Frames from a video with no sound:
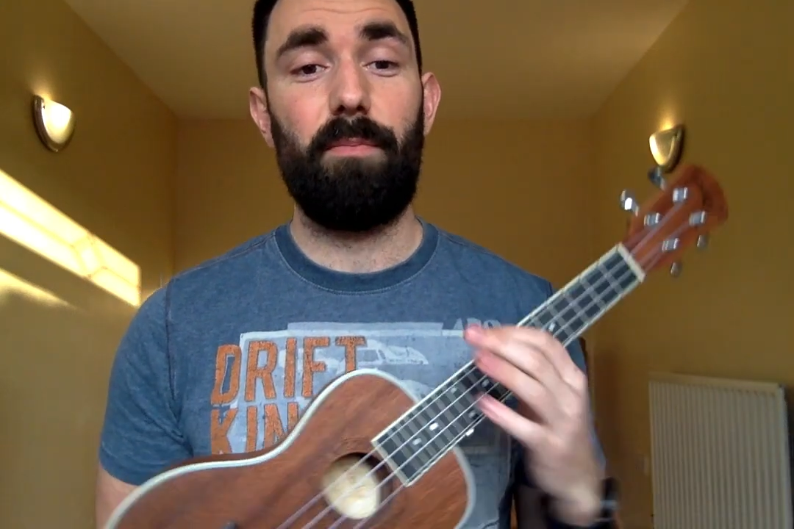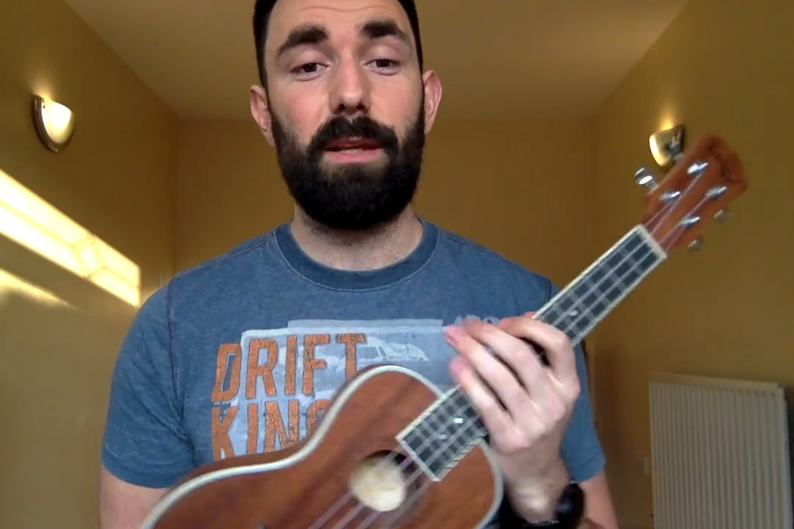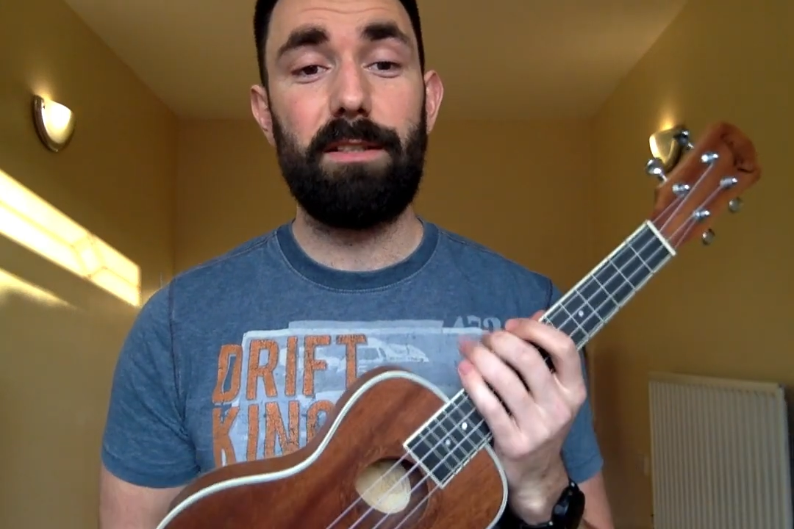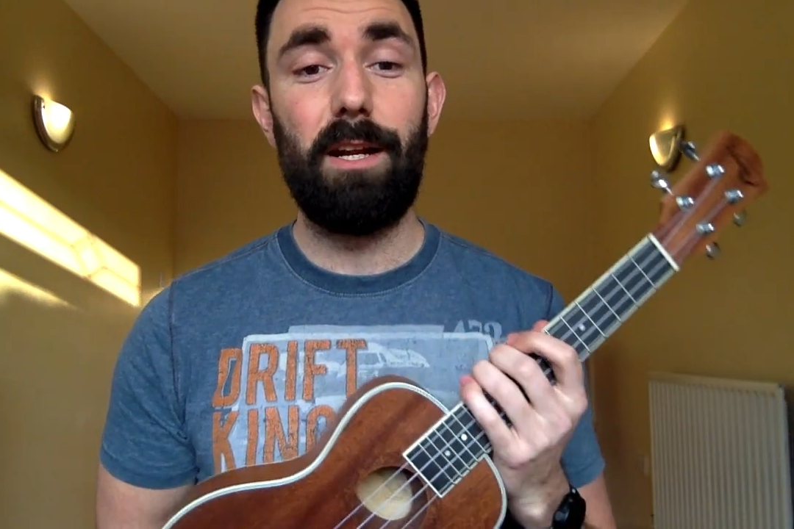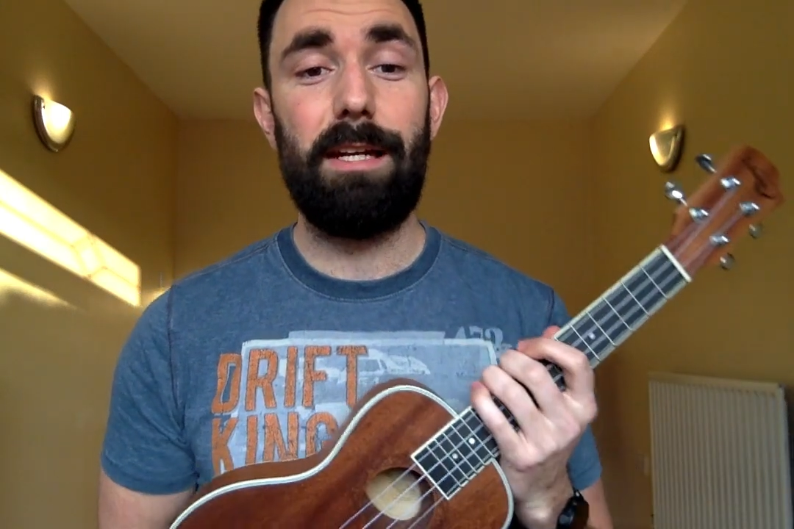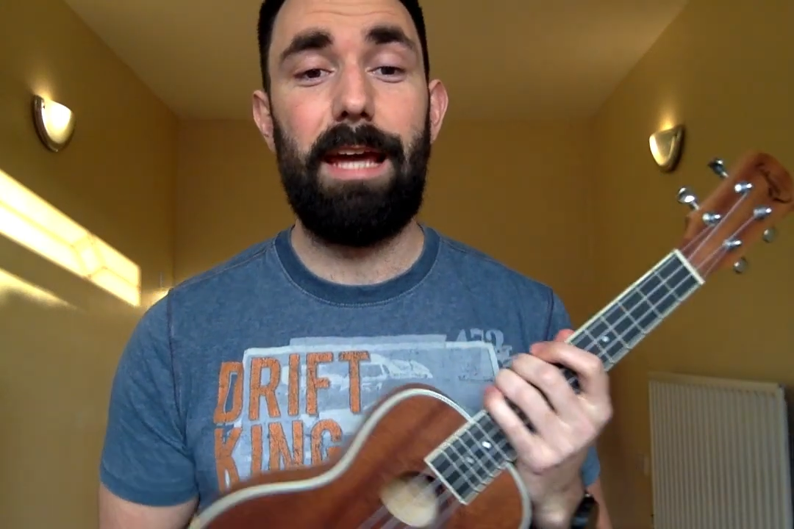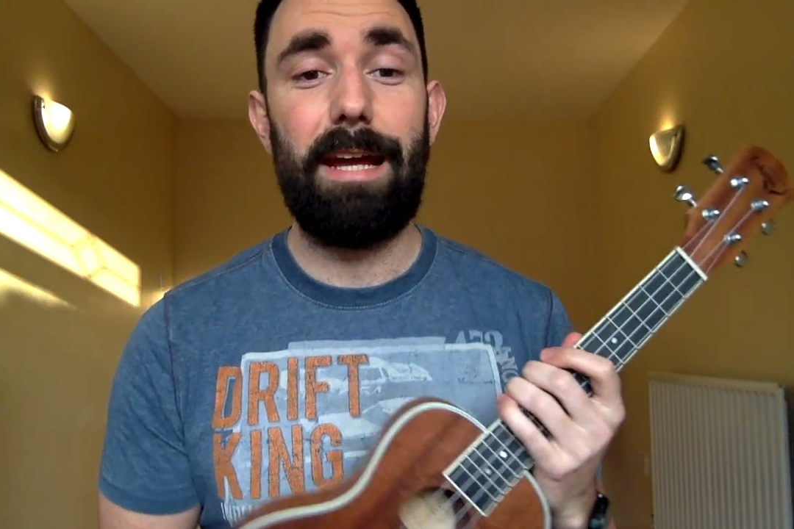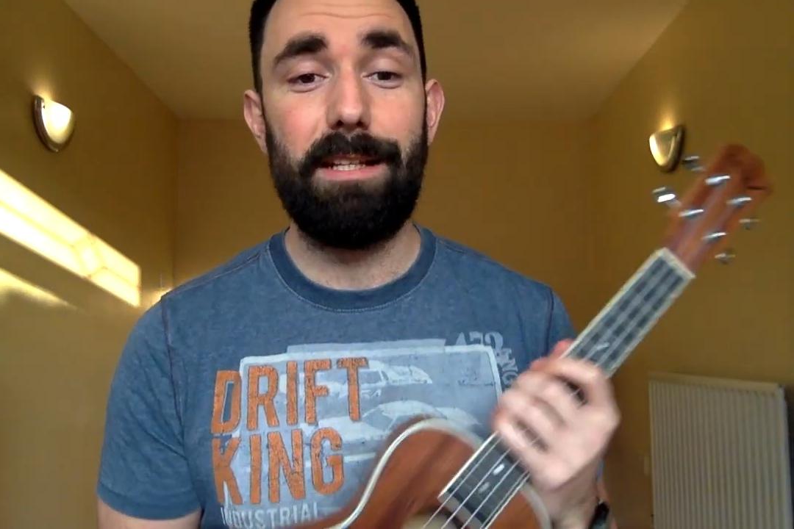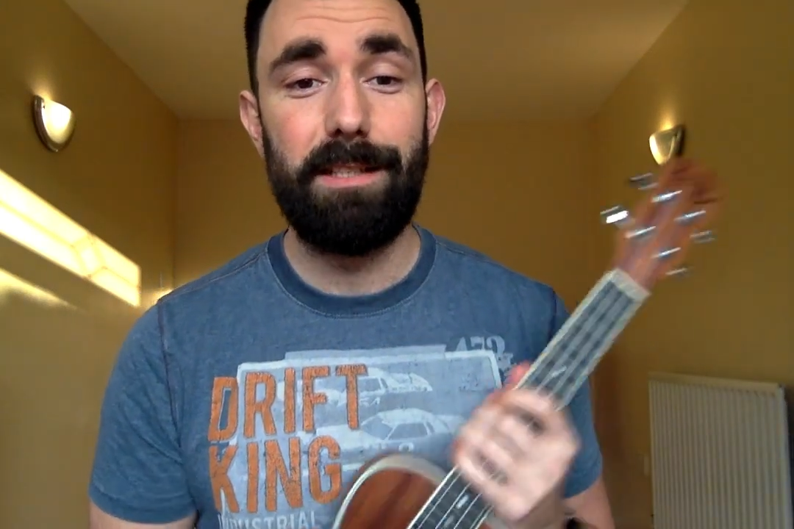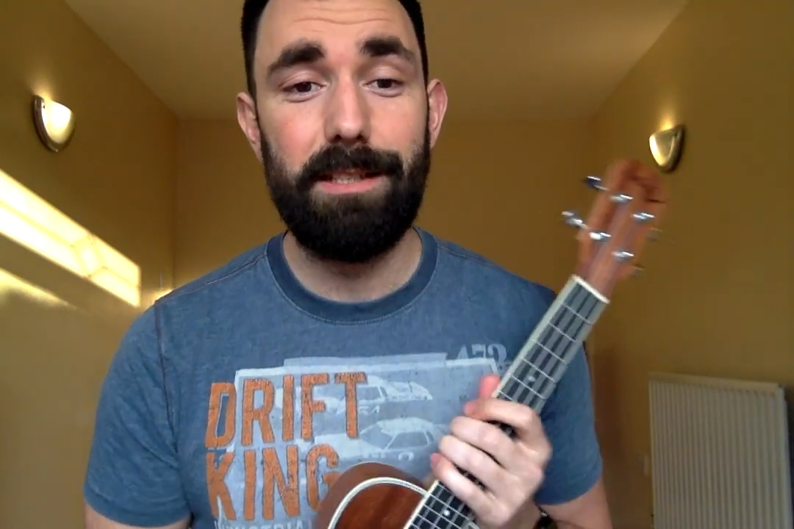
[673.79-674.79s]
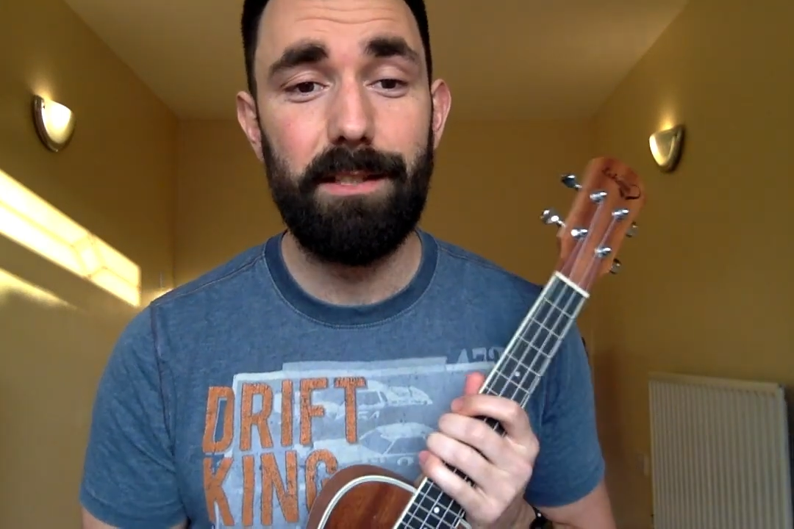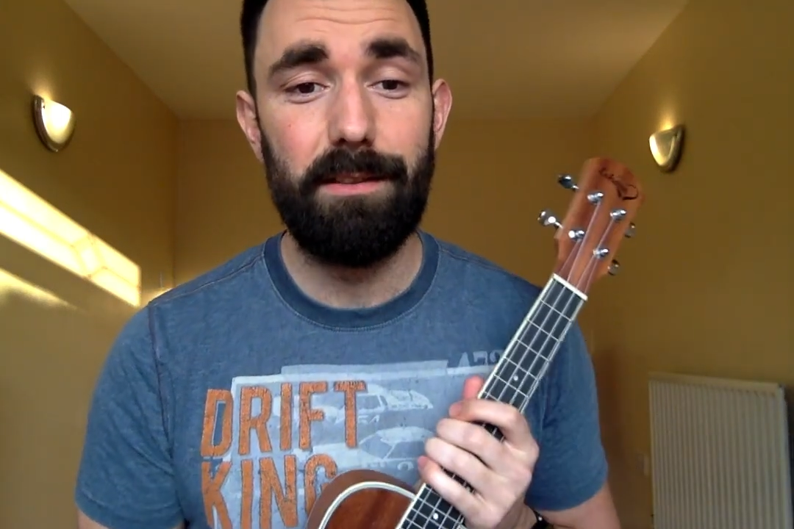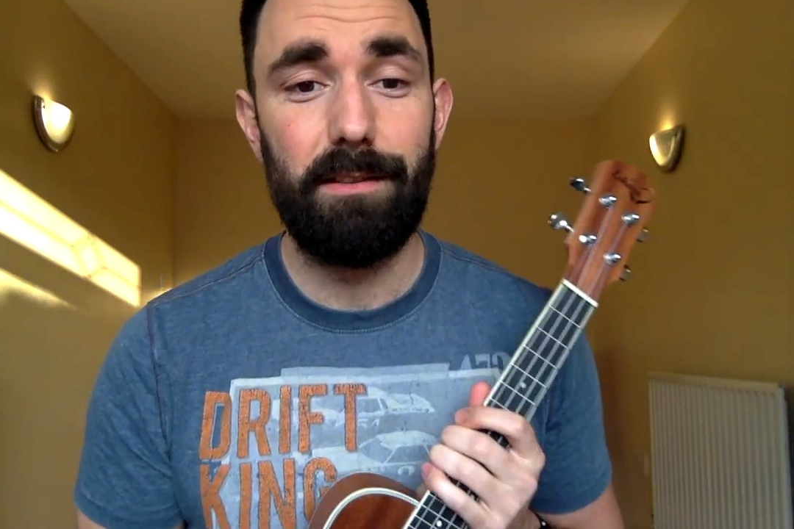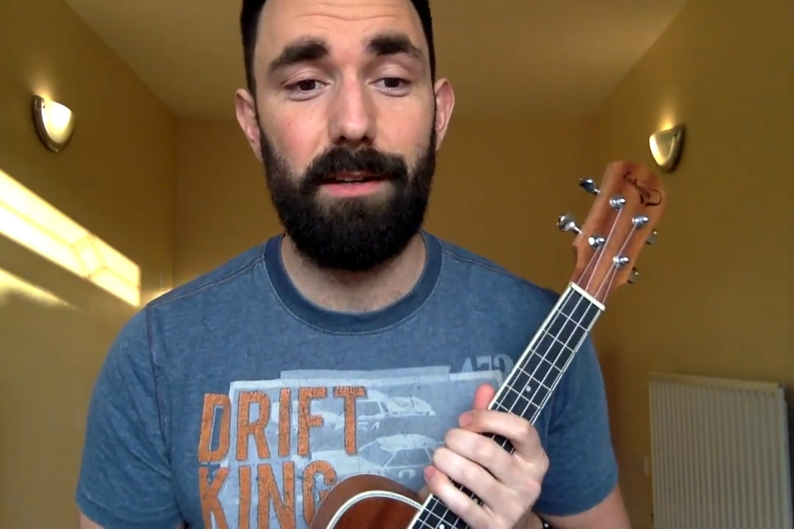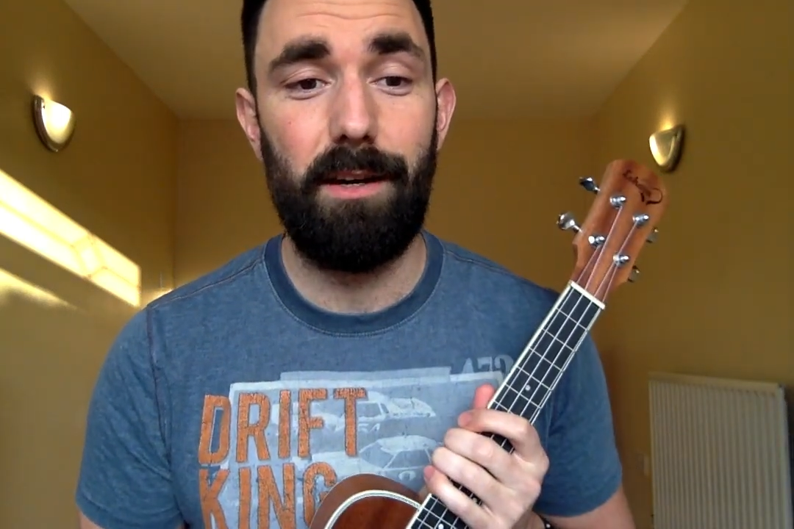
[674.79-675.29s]
slightly edited,
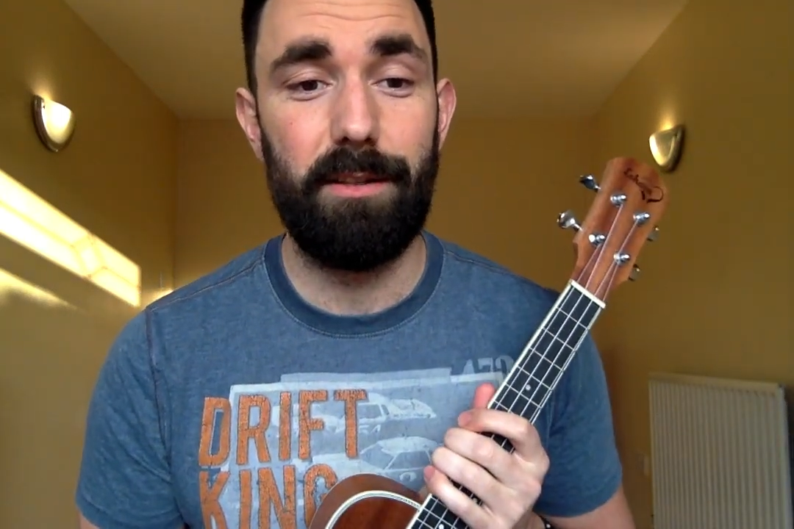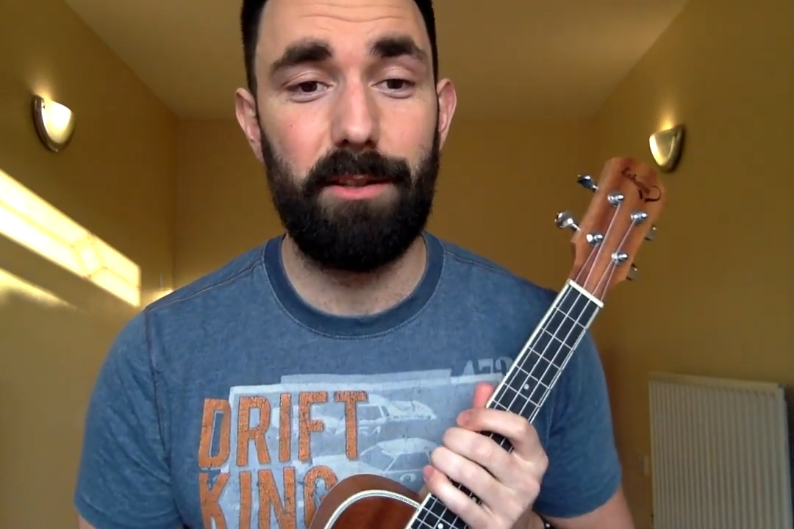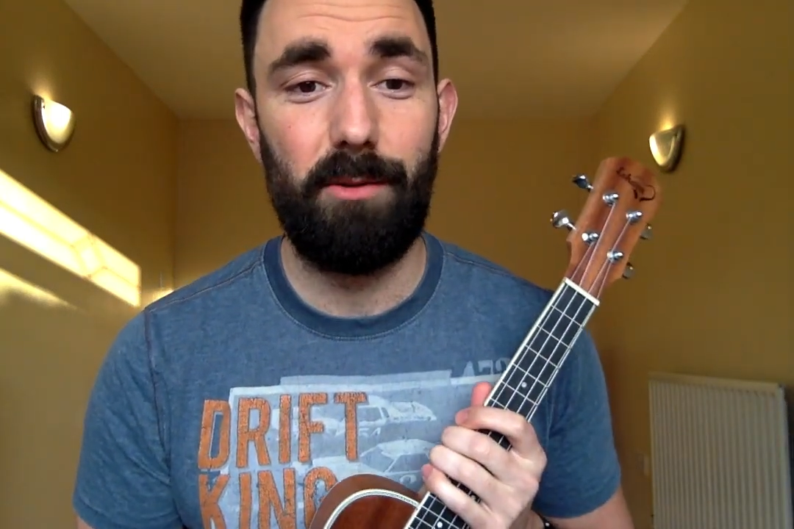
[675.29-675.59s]
so